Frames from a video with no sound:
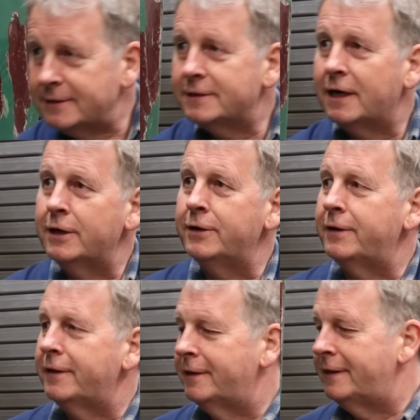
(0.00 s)

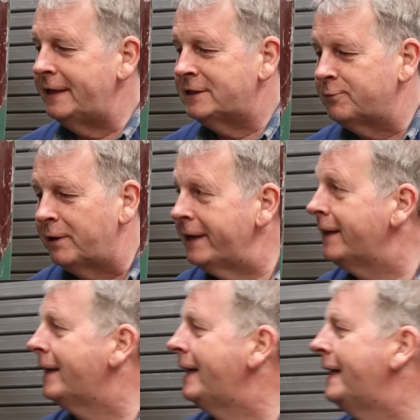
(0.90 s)
So this
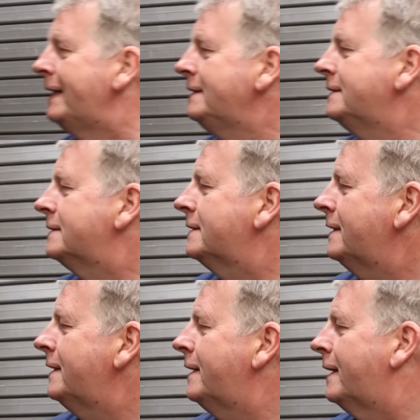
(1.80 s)
one is
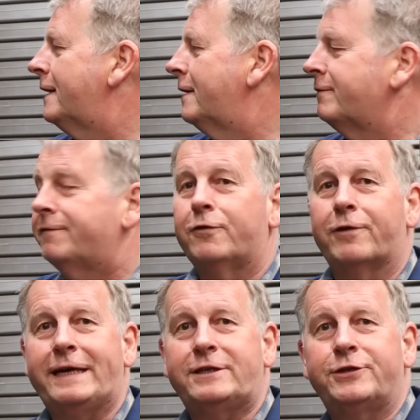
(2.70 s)

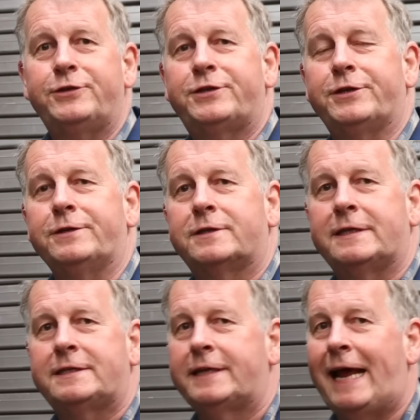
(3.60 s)
4822. So
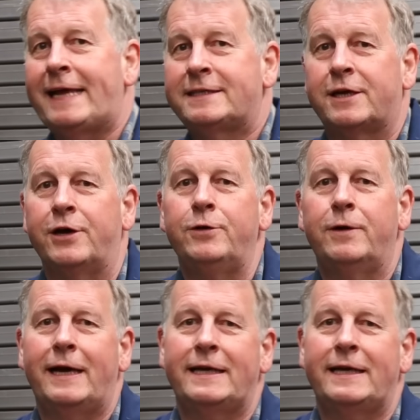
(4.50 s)
it's an SO.